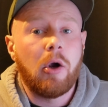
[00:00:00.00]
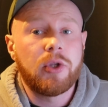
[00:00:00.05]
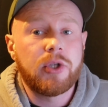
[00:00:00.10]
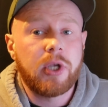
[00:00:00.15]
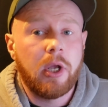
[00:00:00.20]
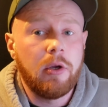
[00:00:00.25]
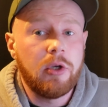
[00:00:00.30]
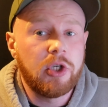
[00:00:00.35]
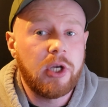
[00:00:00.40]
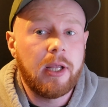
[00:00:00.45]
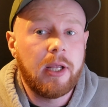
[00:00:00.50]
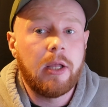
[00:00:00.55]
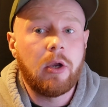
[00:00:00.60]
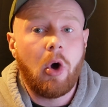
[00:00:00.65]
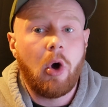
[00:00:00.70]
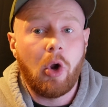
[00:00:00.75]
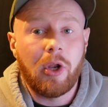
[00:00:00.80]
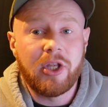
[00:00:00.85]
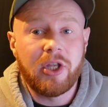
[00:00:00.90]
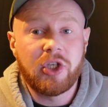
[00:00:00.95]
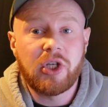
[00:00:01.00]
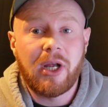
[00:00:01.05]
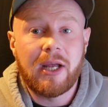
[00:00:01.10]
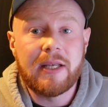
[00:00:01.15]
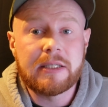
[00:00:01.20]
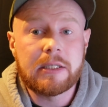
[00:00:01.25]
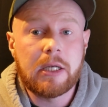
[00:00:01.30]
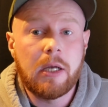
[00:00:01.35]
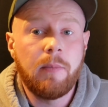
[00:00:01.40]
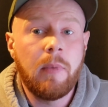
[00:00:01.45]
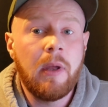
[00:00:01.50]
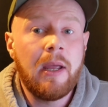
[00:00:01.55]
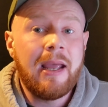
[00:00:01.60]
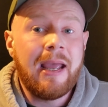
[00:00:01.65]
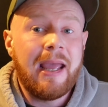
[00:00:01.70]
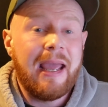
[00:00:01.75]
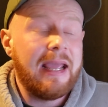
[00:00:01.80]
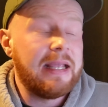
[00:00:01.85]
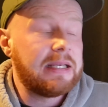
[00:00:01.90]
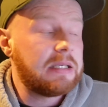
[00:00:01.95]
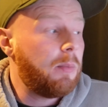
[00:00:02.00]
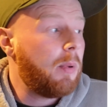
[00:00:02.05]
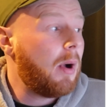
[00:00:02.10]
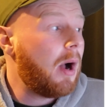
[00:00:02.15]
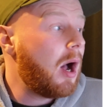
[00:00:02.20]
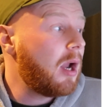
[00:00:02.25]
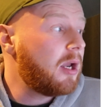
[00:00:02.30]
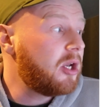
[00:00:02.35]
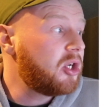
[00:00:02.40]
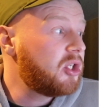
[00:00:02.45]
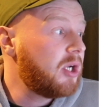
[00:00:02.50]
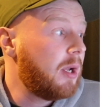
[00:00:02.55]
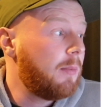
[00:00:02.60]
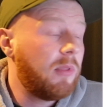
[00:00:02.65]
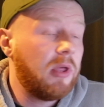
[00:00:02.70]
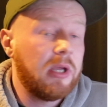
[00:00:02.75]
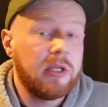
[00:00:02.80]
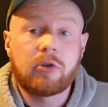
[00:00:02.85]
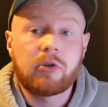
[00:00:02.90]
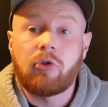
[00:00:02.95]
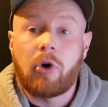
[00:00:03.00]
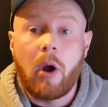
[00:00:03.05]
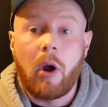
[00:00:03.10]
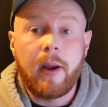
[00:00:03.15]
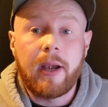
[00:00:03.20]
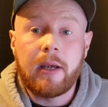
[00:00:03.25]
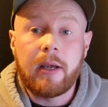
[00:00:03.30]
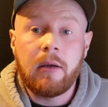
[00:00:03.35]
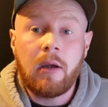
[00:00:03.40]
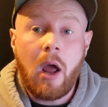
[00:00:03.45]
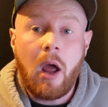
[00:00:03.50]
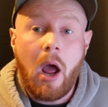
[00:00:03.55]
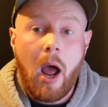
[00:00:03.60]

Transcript: Itoje and Ollie Chesham. It is a partnership that is growing